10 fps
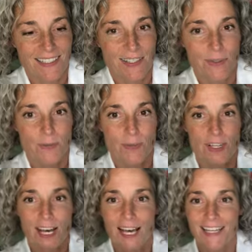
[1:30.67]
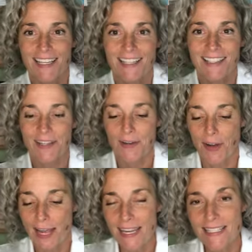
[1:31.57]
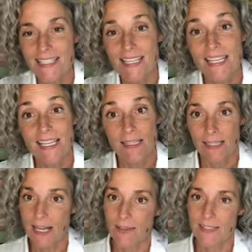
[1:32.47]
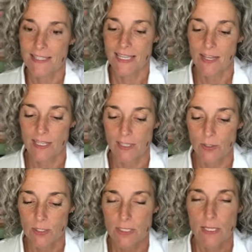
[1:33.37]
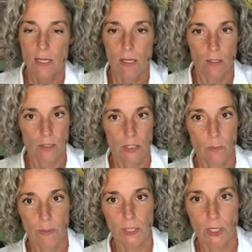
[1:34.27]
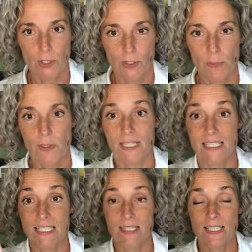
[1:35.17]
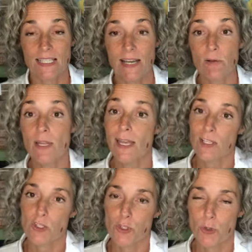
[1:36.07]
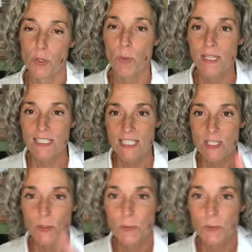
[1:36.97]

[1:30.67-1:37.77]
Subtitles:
You've got it, all right? Now let's see how that looks a little bit harder. I'm gonna tilt you down and show you what to do.